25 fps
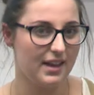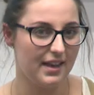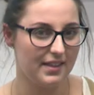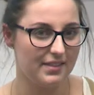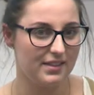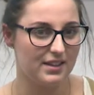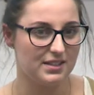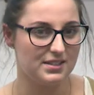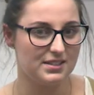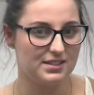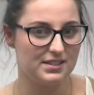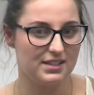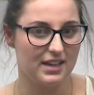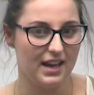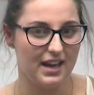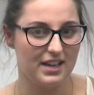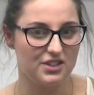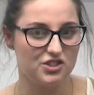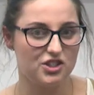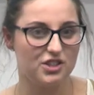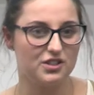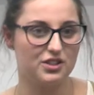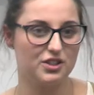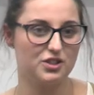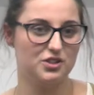at this
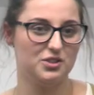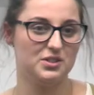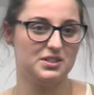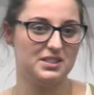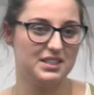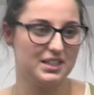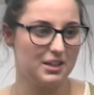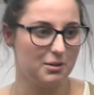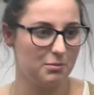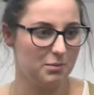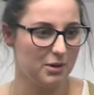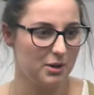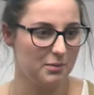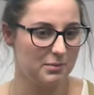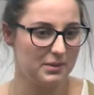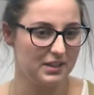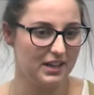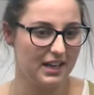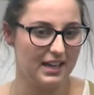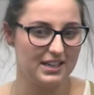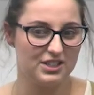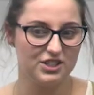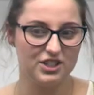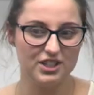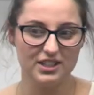stage in the New Zealand
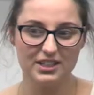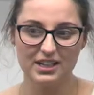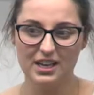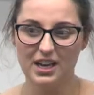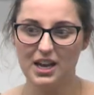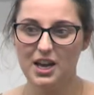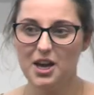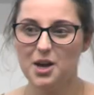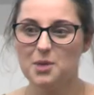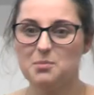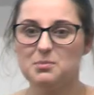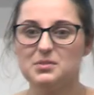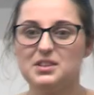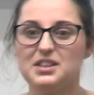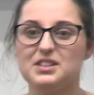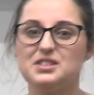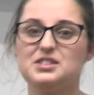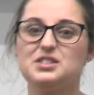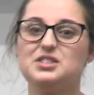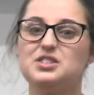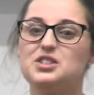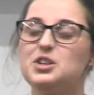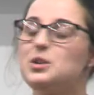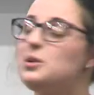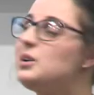population. There's
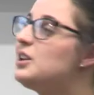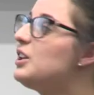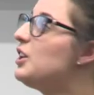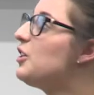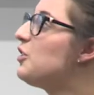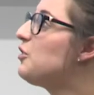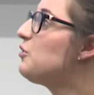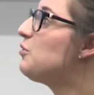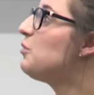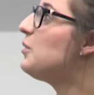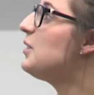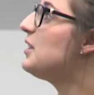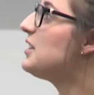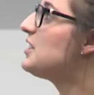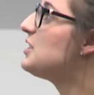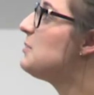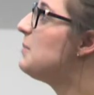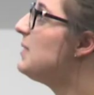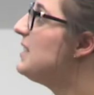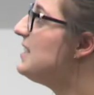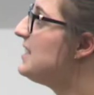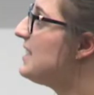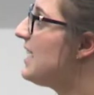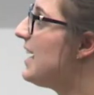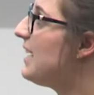still a lot of work to
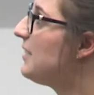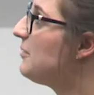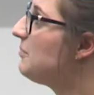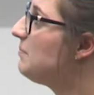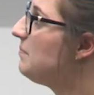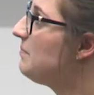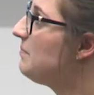be done.